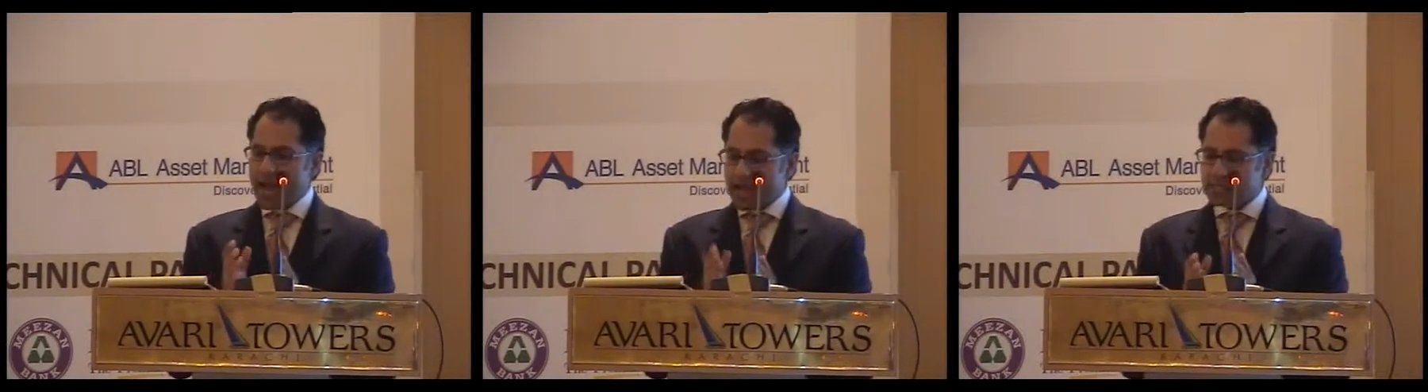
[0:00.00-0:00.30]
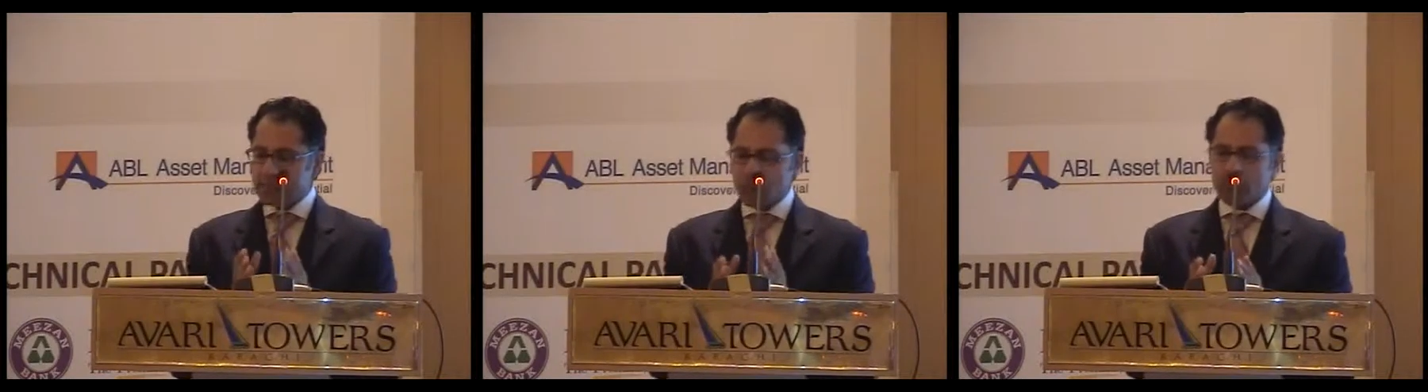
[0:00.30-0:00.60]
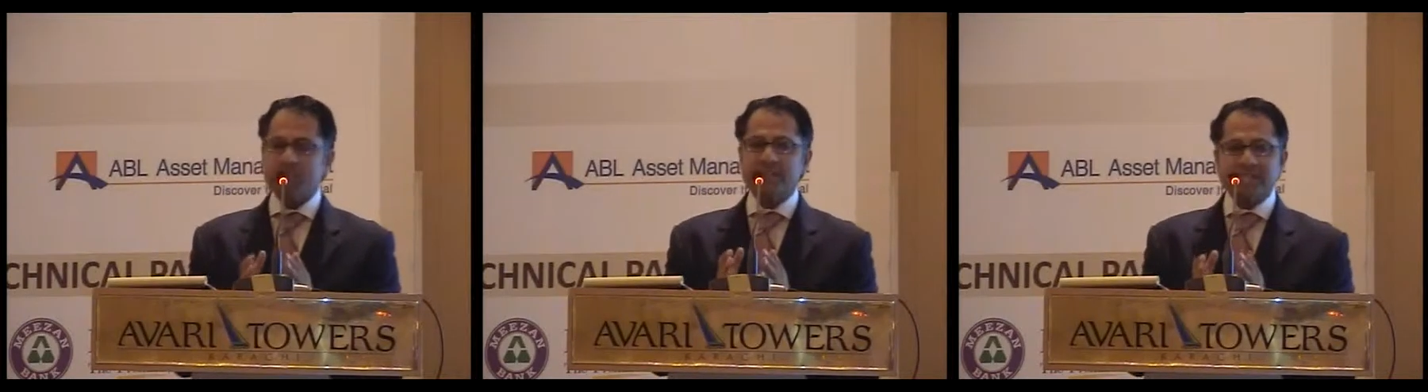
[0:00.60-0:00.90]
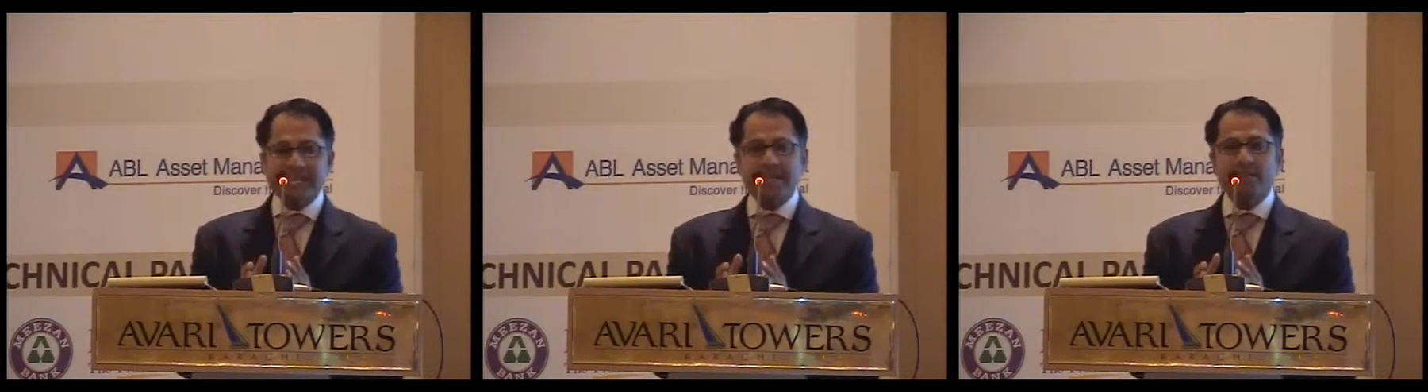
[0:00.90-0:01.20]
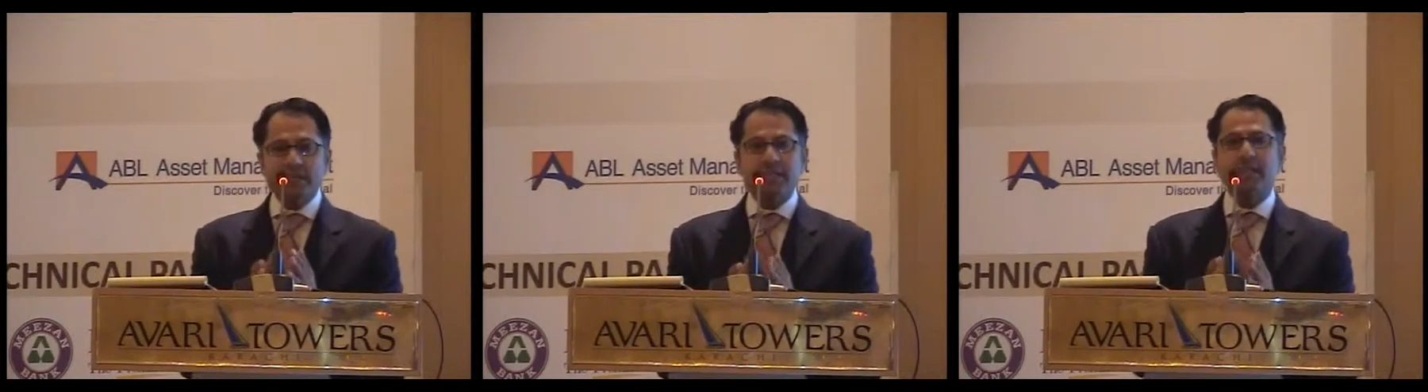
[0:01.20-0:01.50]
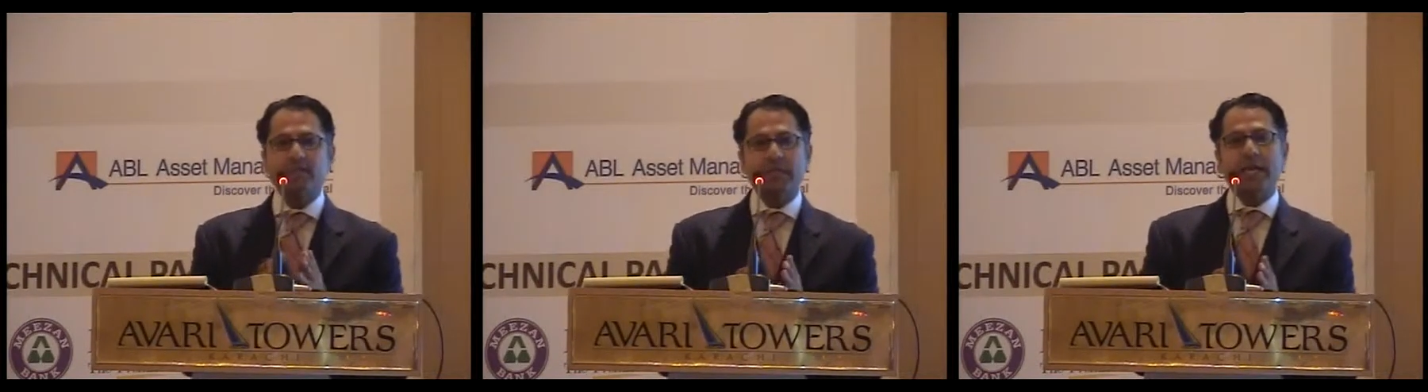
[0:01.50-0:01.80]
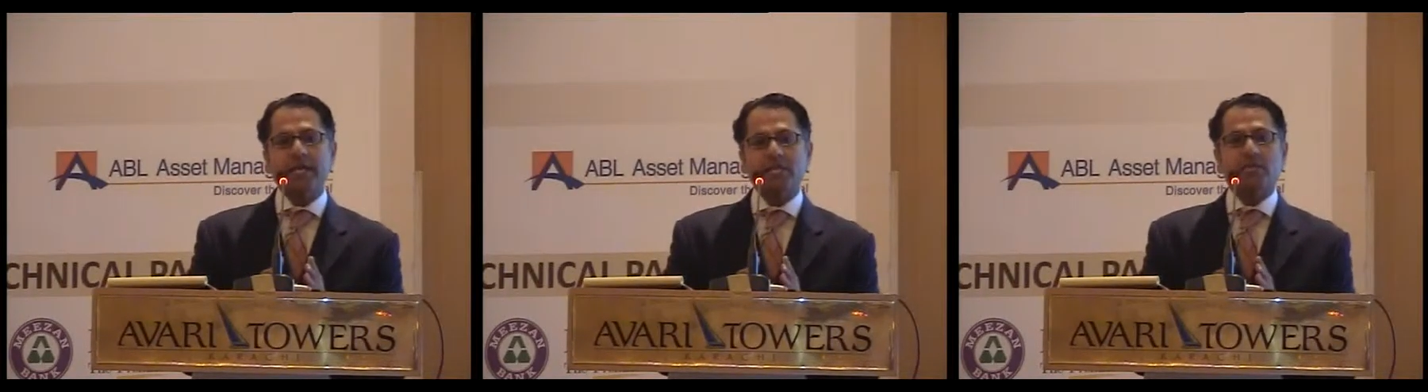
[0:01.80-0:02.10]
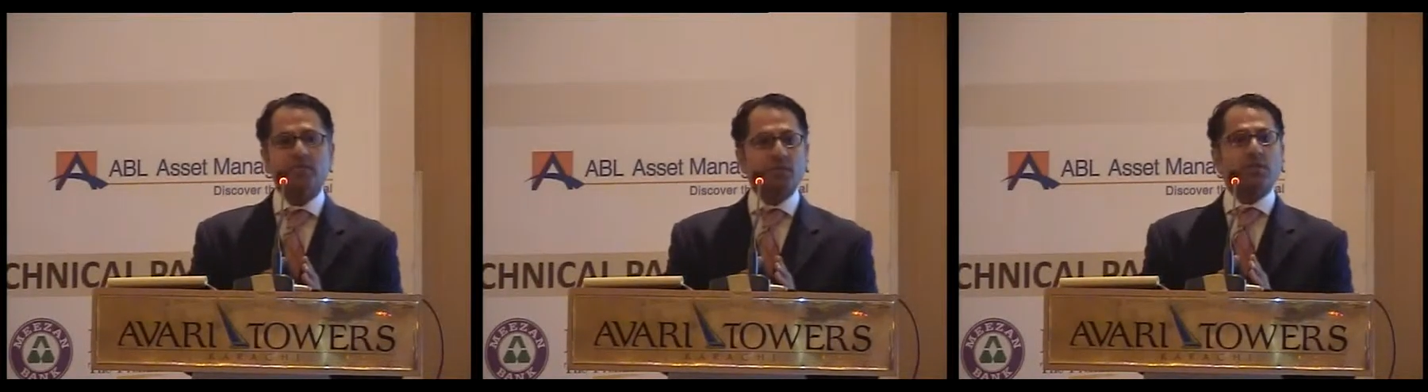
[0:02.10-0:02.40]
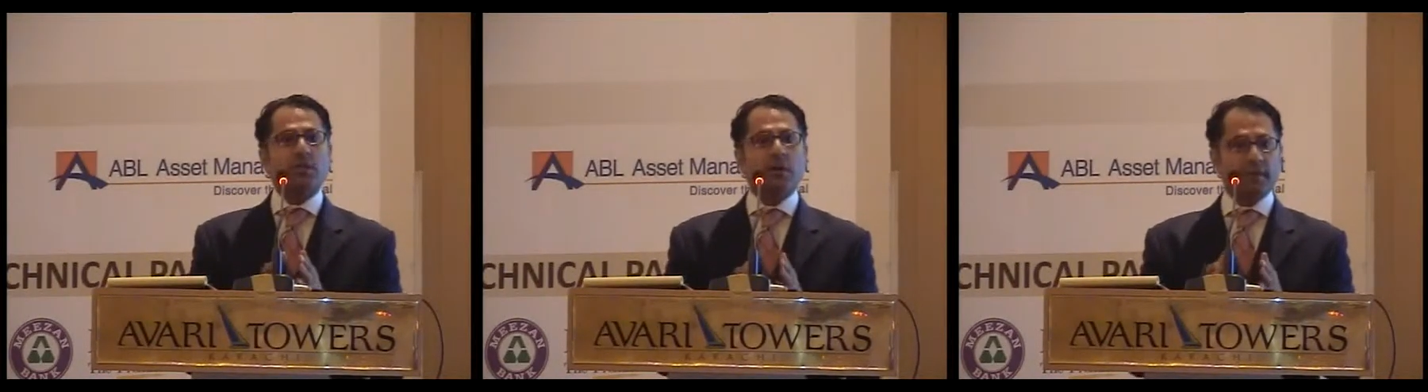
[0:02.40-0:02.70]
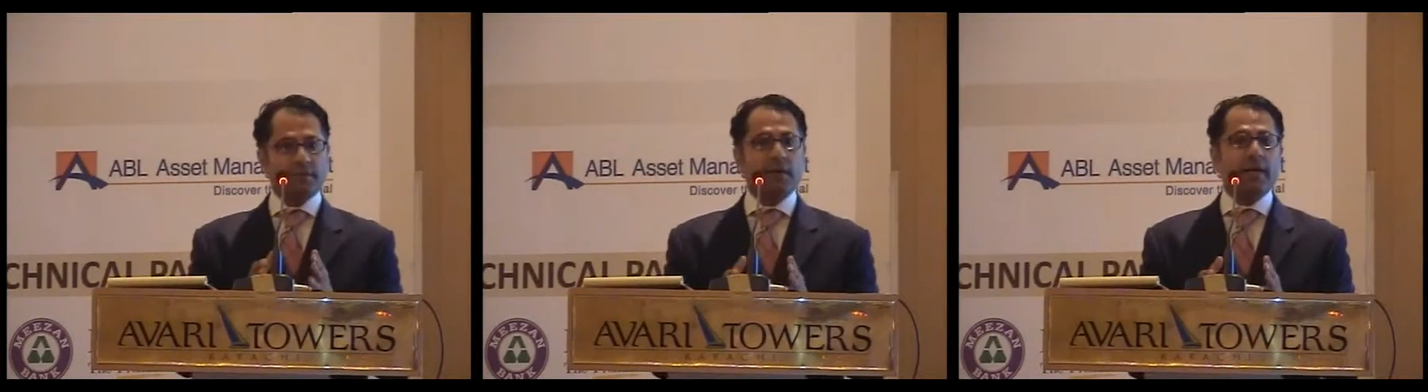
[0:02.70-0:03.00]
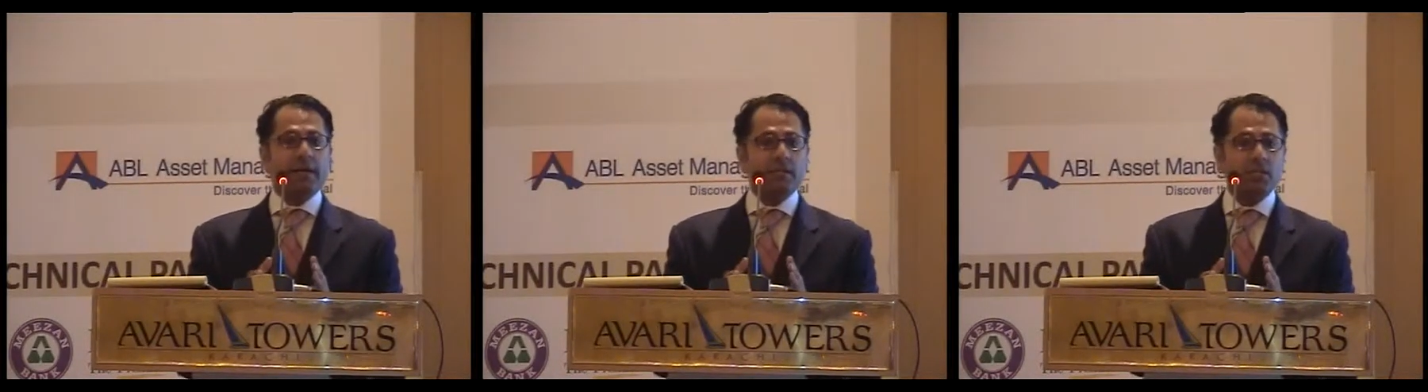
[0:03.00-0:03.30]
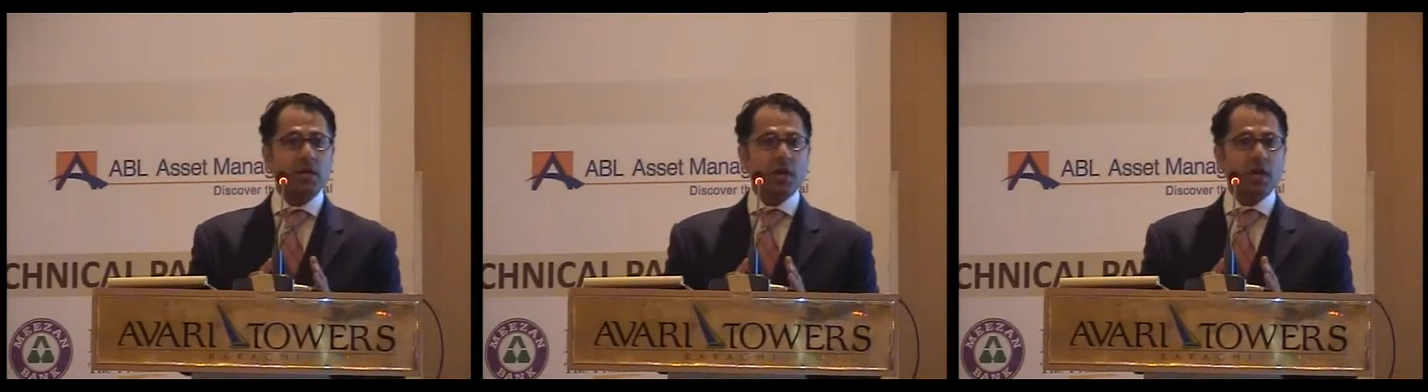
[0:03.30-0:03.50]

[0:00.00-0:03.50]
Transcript: has a lot of significant implications for Islamic finance.